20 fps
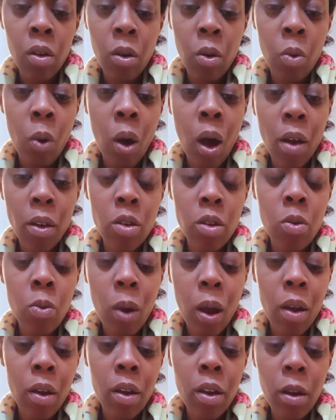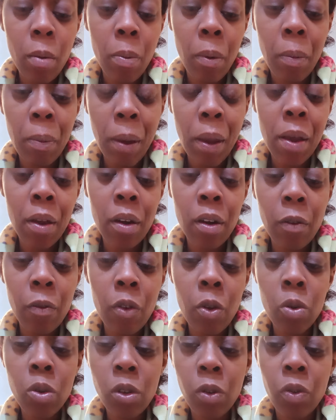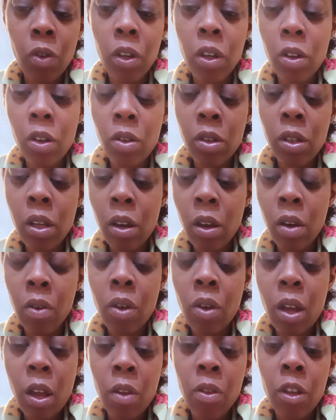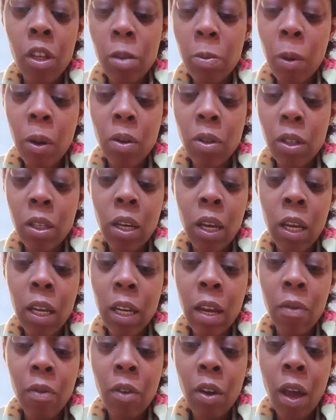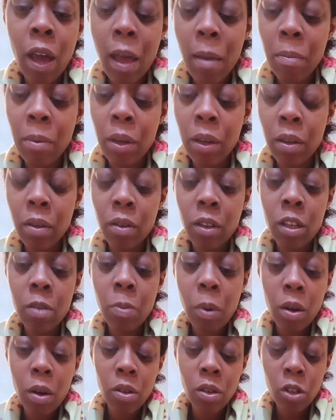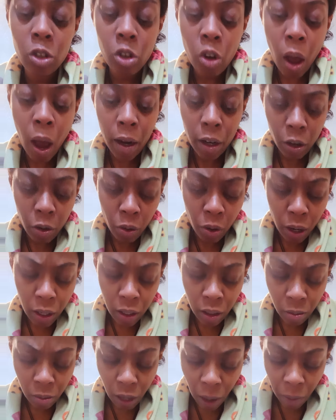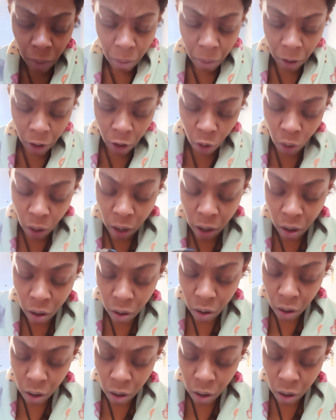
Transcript: While you around here preparing the future for yourself, this person ain't never happy. This person tried to create some type of betrayal.